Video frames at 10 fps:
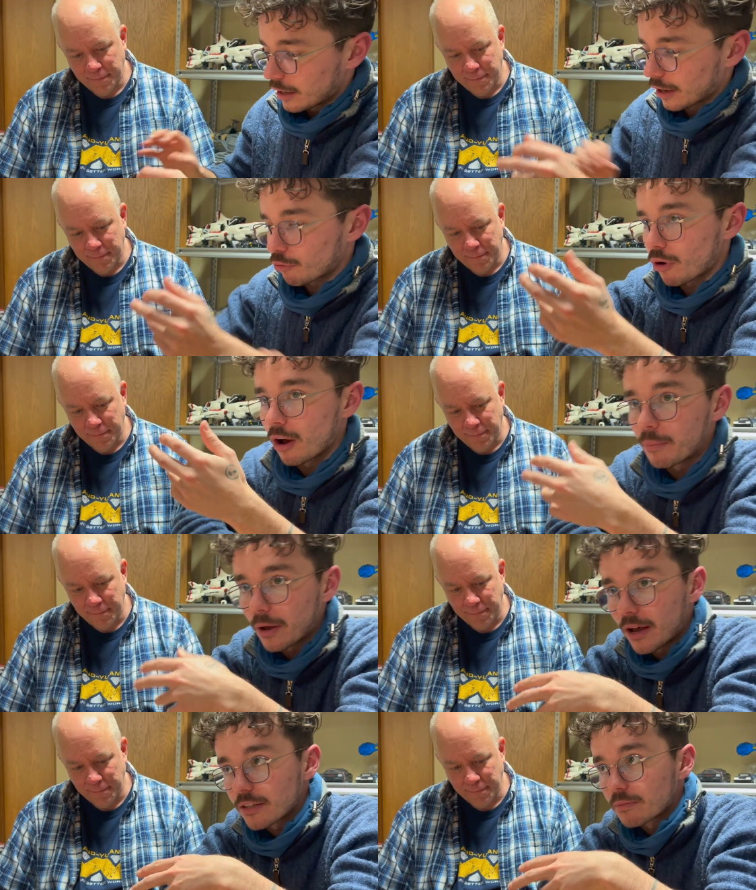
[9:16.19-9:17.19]
Speaker 1: Like Rob
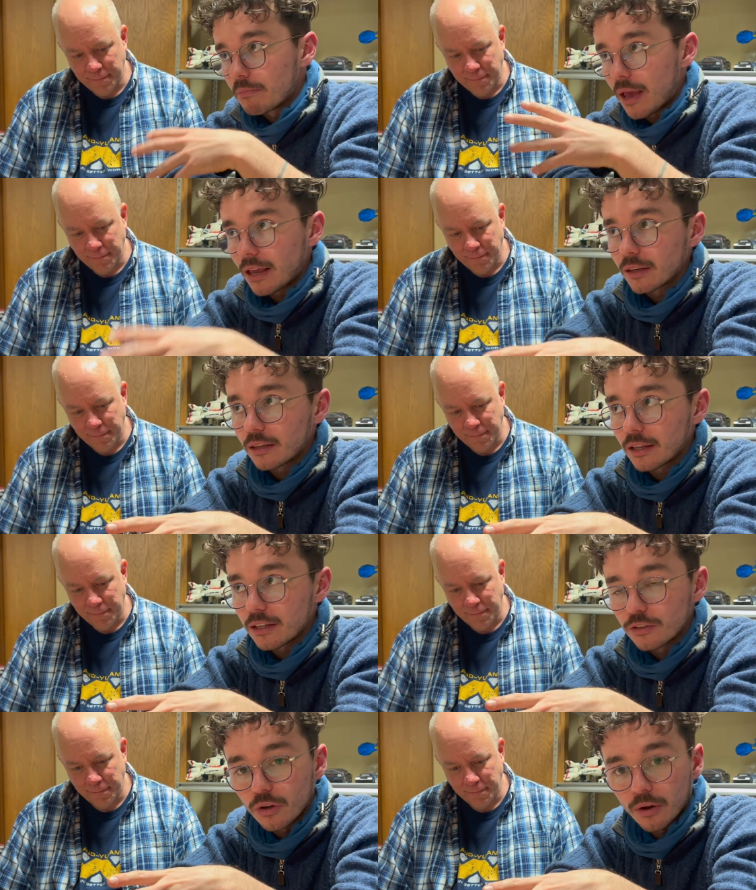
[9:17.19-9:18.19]
has
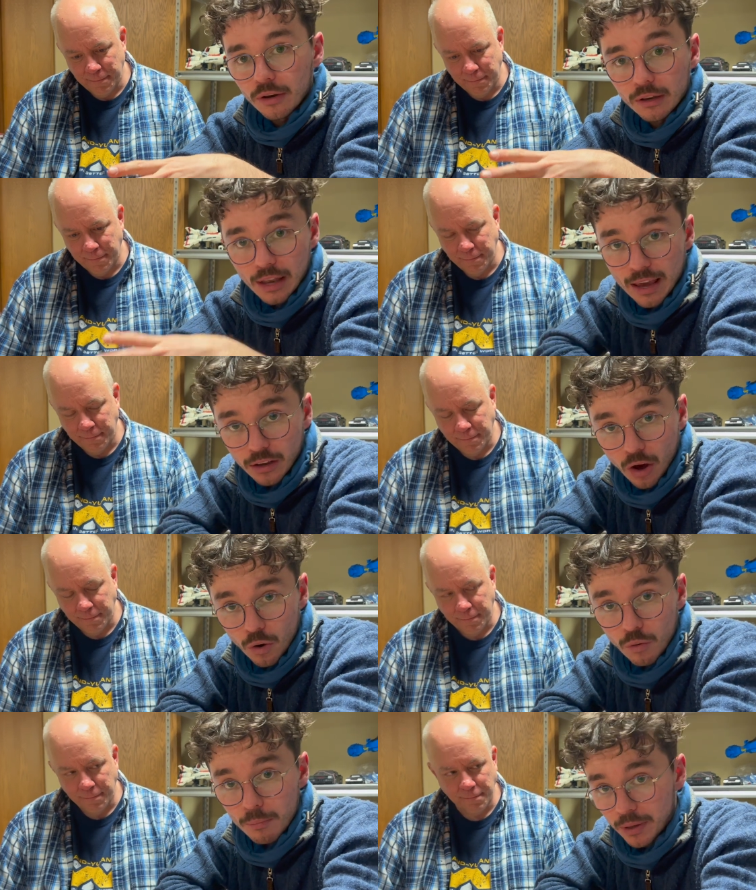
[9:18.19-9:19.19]
mainly done
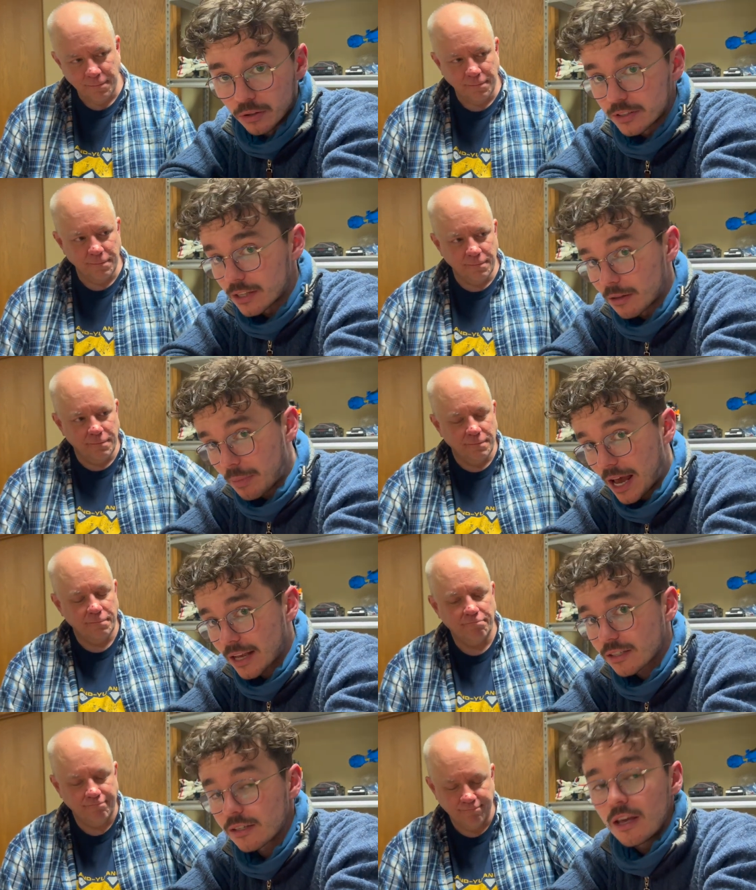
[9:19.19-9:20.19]
Lego builds in the
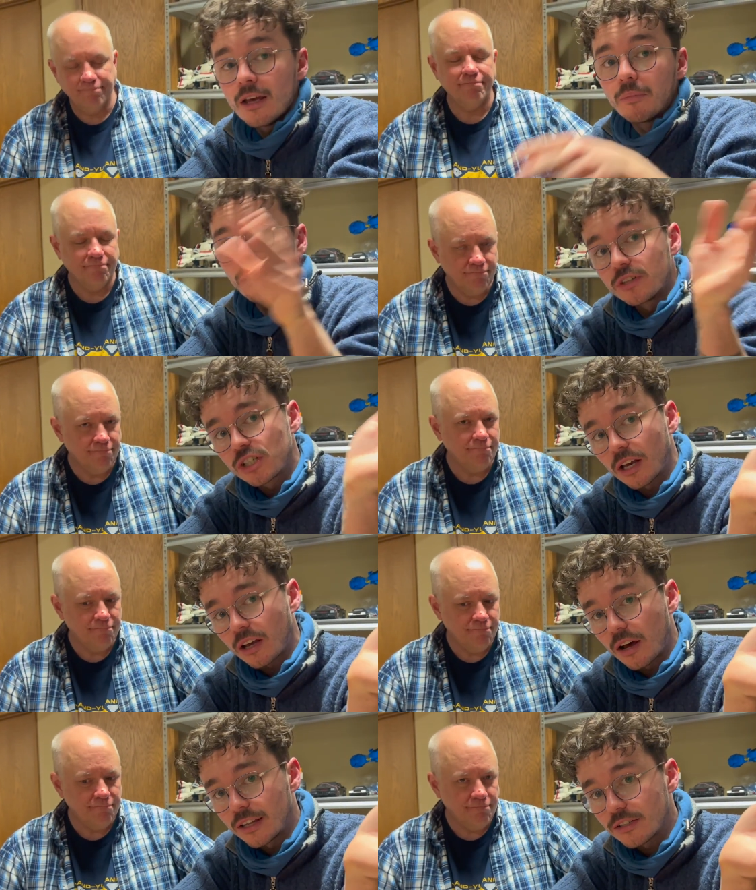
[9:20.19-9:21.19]
past, but with Shere
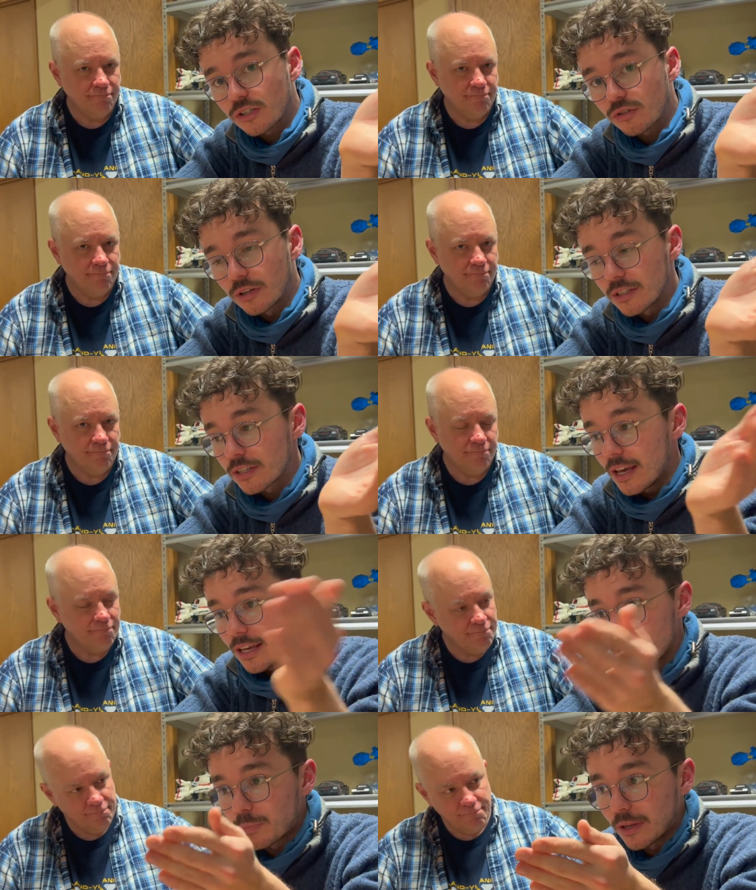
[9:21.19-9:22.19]
Khan Industries,
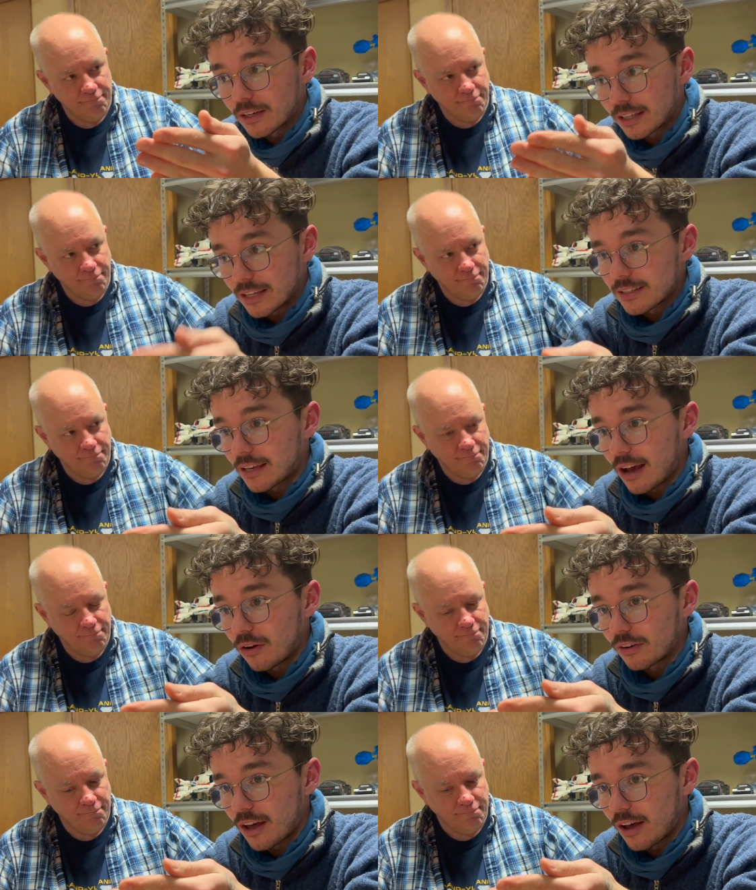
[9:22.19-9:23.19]
he's been kitting
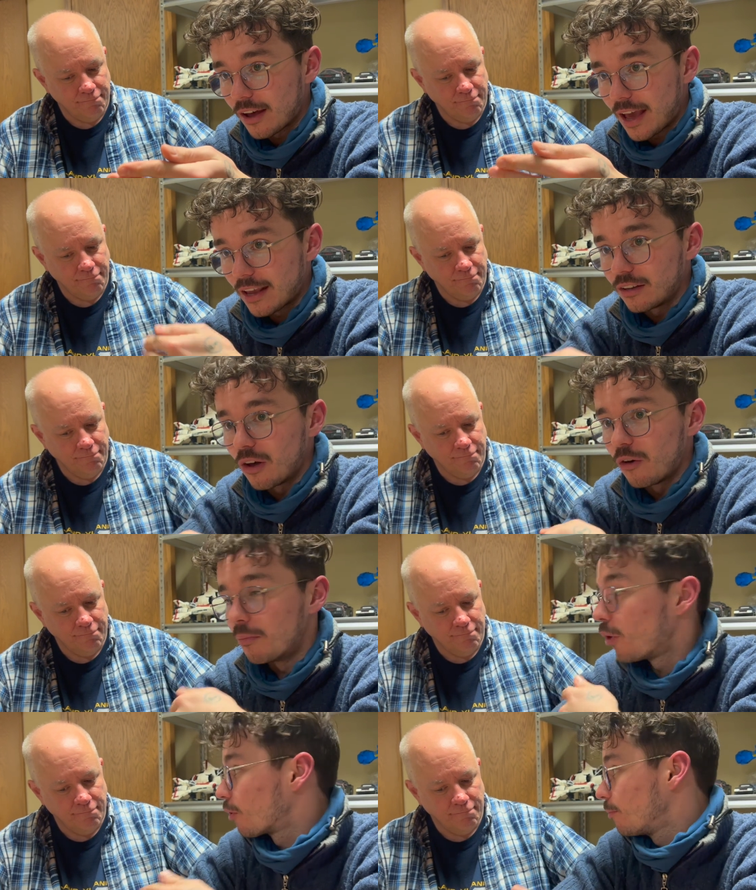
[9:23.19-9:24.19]
out uh, Halo
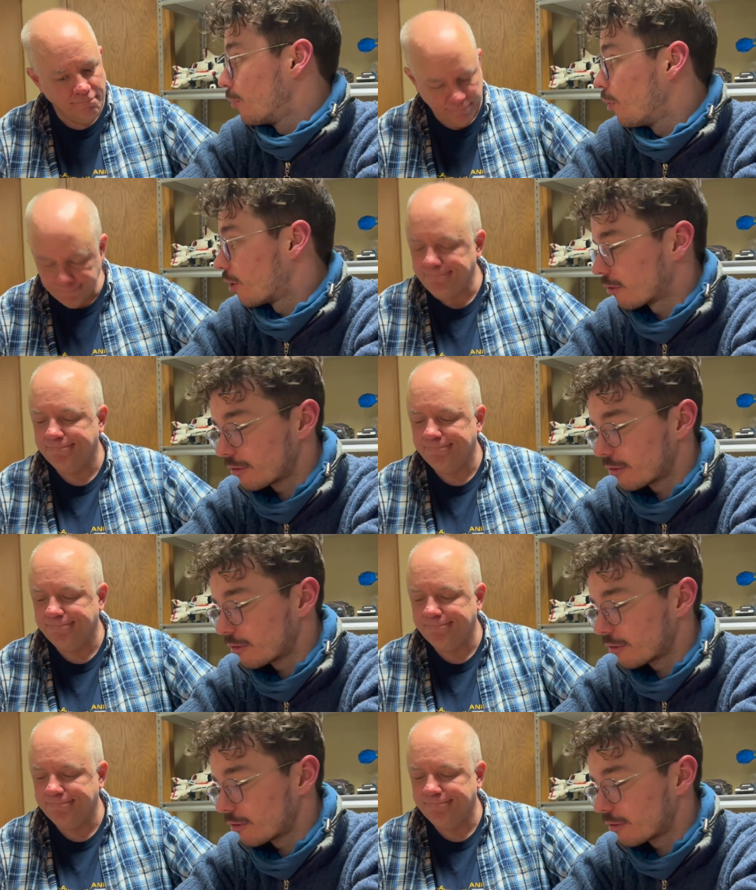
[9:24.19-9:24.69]
more and more,